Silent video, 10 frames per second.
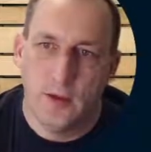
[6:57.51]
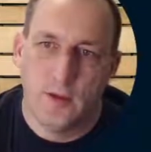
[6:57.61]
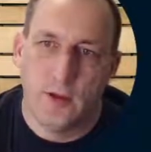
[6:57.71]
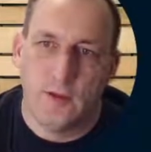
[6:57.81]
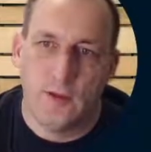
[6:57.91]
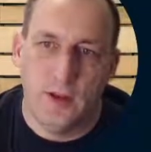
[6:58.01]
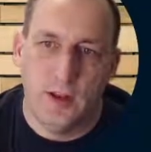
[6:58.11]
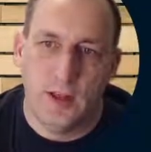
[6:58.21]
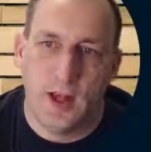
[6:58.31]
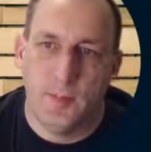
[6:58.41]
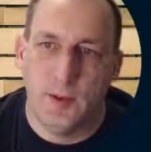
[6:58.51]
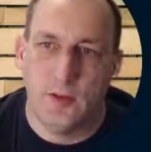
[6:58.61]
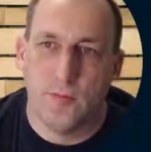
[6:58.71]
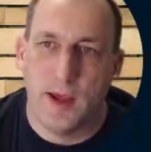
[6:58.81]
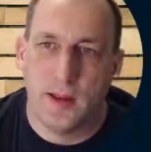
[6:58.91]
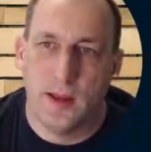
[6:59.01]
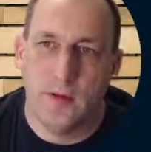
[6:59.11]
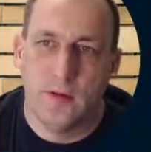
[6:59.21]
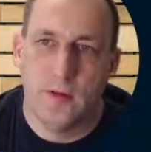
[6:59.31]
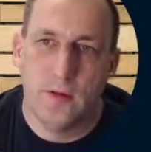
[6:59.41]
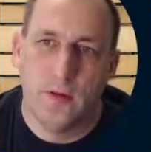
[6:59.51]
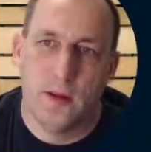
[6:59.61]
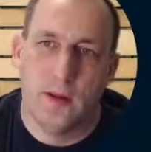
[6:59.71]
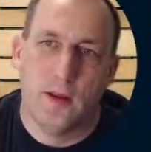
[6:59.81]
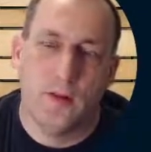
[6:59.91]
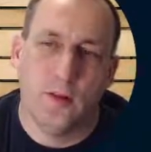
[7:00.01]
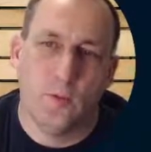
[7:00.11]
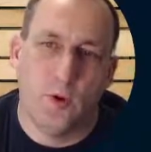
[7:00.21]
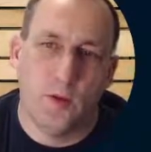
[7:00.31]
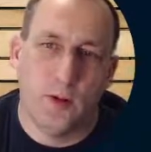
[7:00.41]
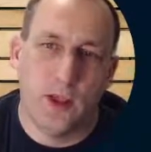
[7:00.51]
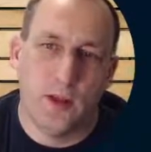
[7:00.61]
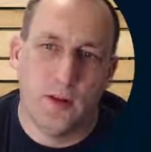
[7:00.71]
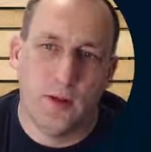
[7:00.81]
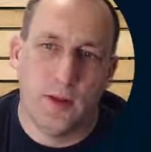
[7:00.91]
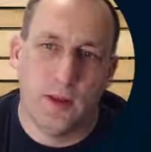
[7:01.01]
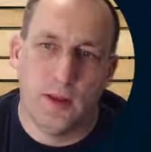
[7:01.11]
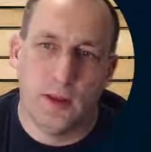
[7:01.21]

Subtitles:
So I just need to copy those back down. And one way you can do it, you